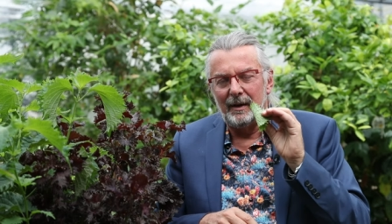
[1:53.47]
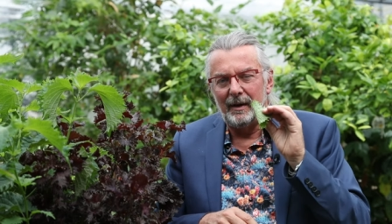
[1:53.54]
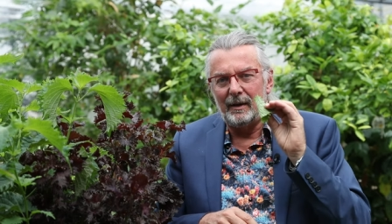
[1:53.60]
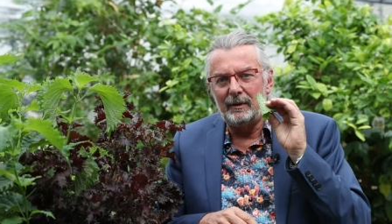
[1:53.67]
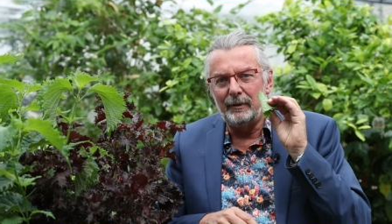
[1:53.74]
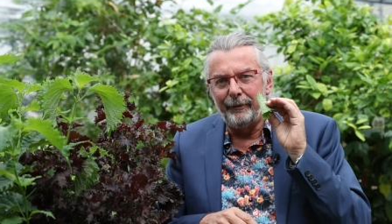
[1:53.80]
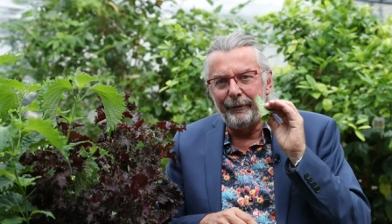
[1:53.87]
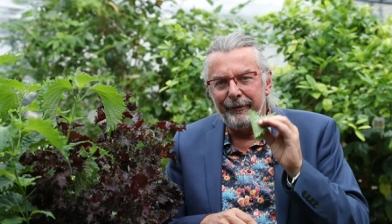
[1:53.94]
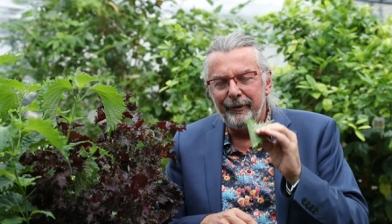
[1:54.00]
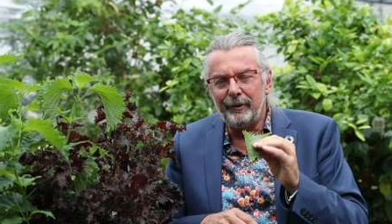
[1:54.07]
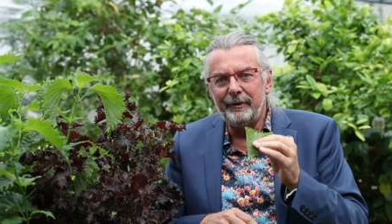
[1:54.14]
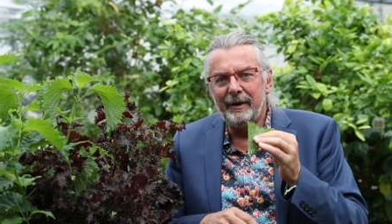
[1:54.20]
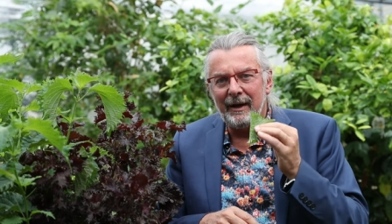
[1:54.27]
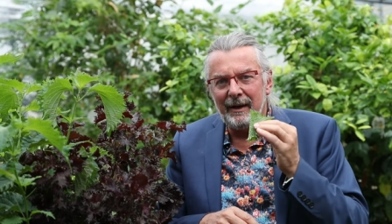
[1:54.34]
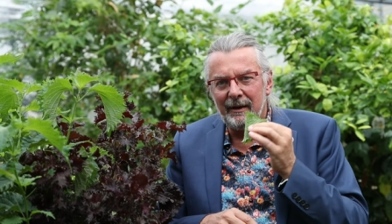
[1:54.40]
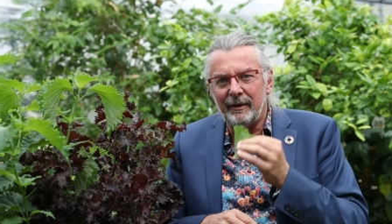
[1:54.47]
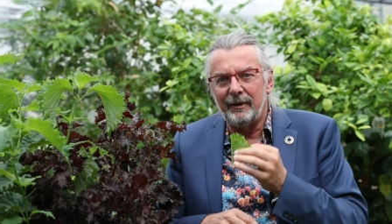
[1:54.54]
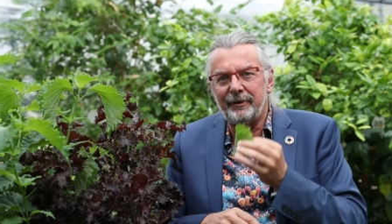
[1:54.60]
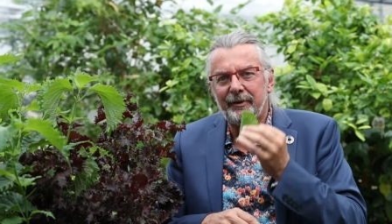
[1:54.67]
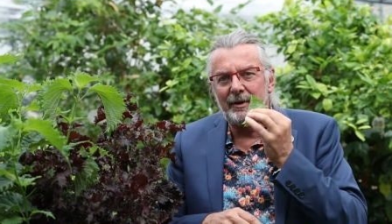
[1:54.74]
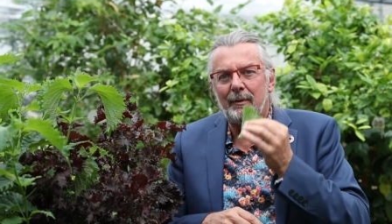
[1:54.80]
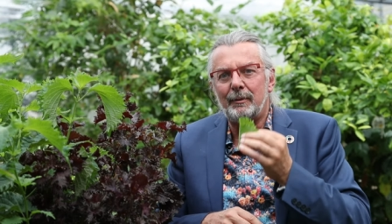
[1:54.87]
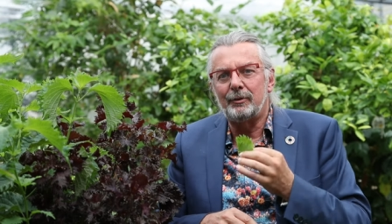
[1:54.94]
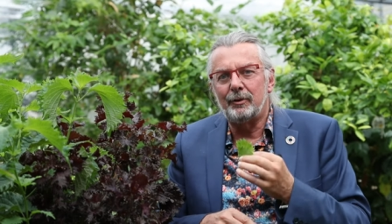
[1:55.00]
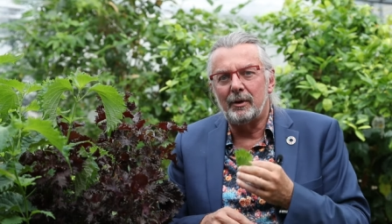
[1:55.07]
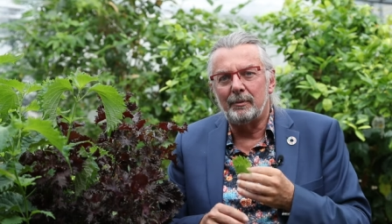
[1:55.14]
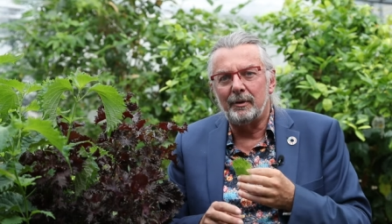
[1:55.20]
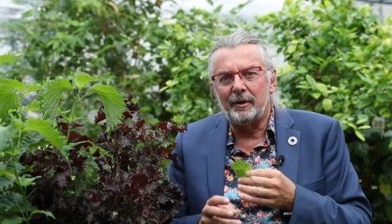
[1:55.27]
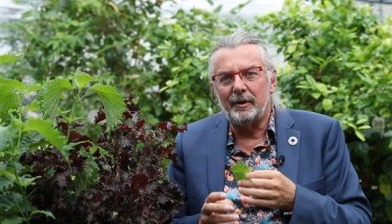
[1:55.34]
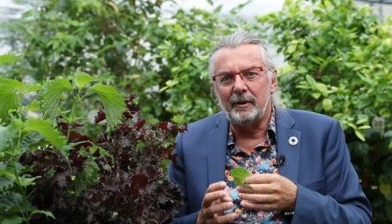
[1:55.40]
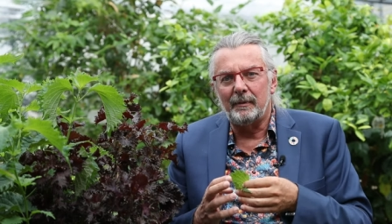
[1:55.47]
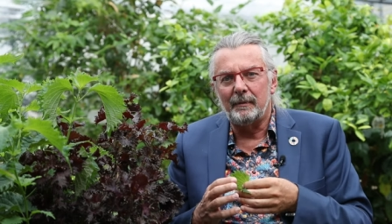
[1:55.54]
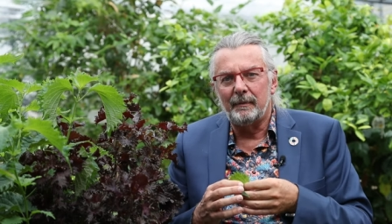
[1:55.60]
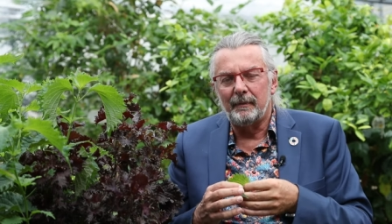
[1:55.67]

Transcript: And you feel the health coming to your body.